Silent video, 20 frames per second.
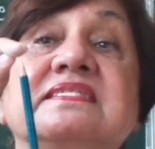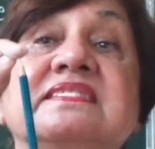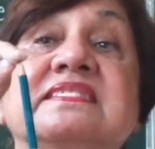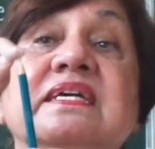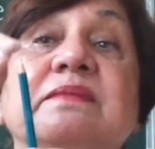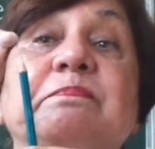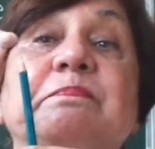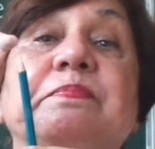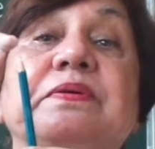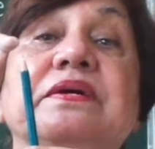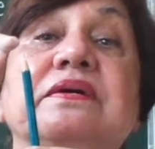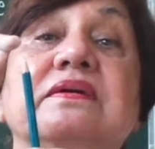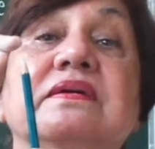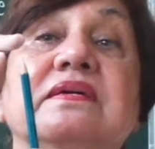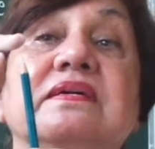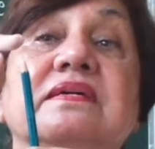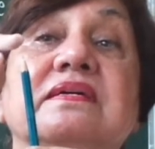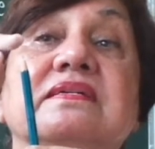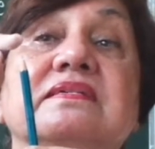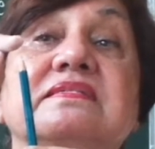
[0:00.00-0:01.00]

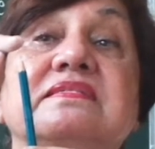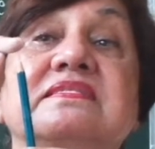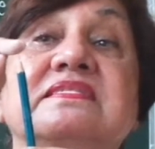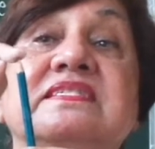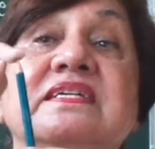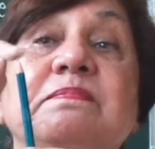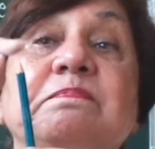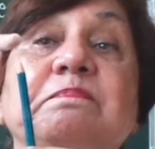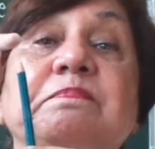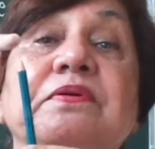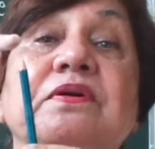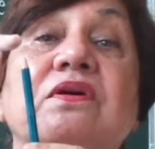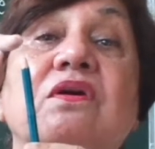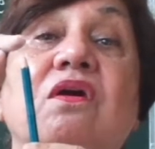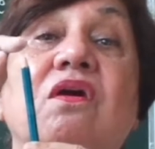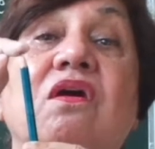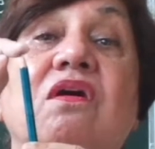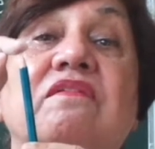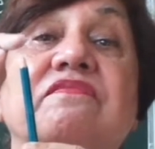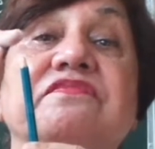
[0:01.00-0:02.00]
tip
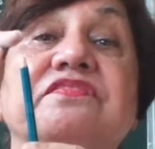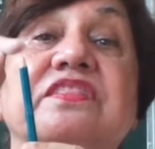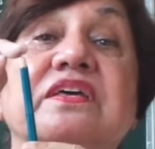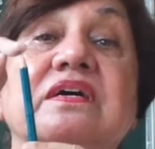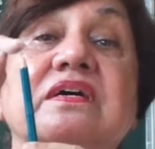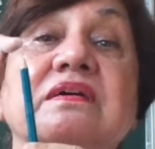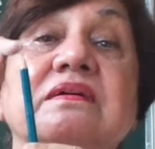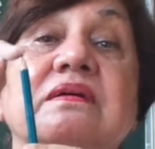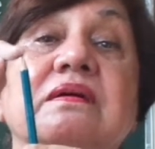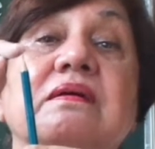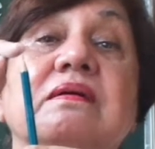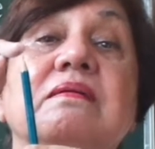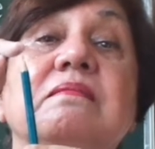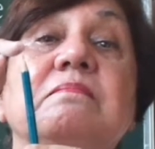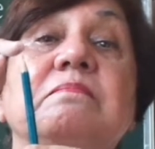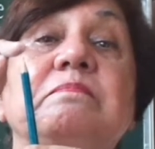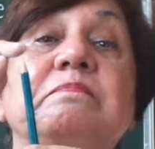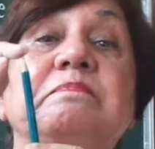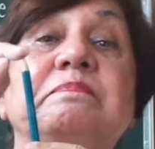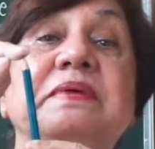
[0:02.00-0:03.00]
of the
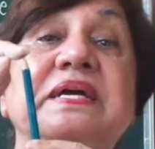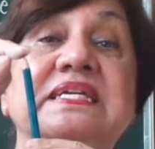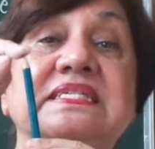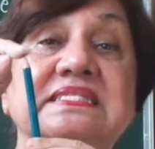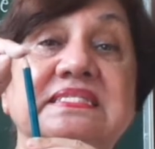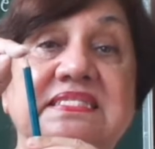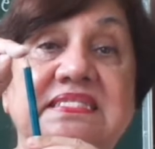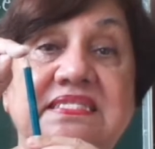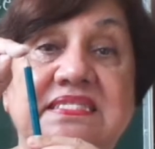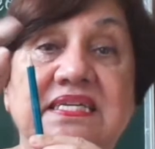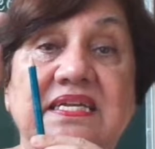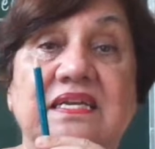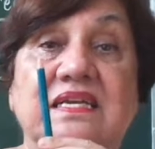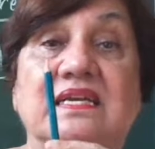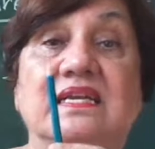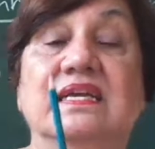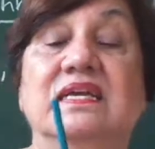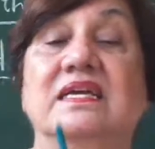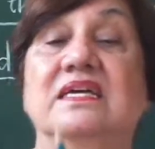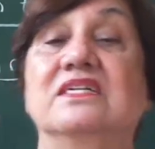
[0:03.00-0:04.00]
pencil.
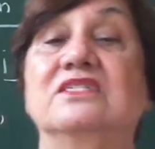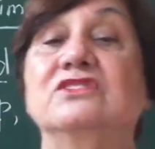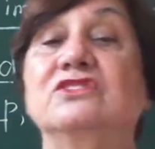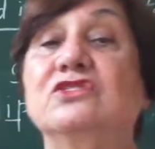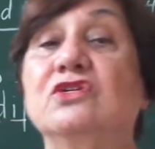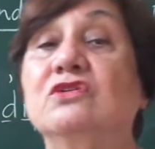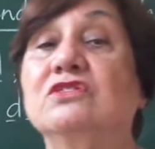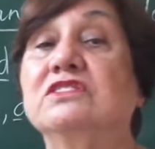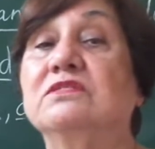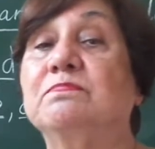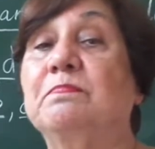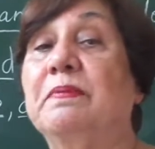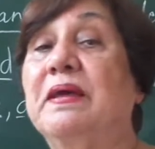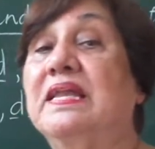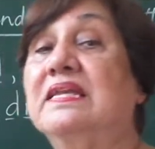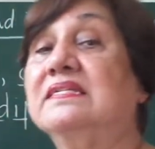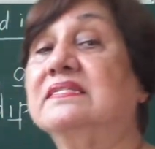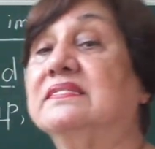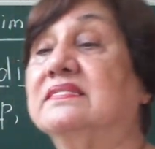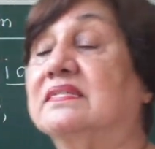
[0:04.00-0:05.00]
So
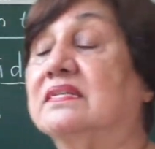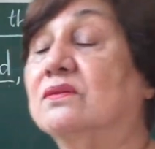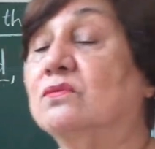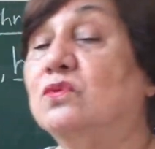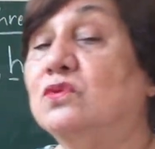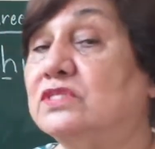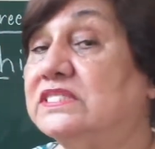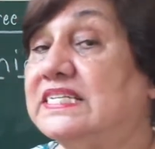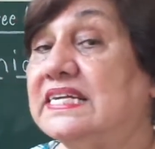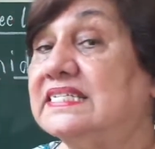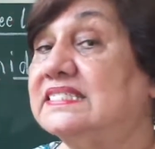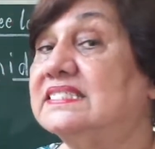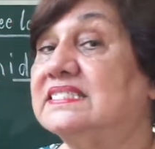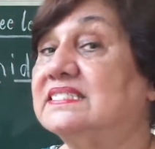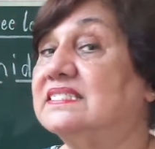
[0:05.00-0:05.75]
spell, who says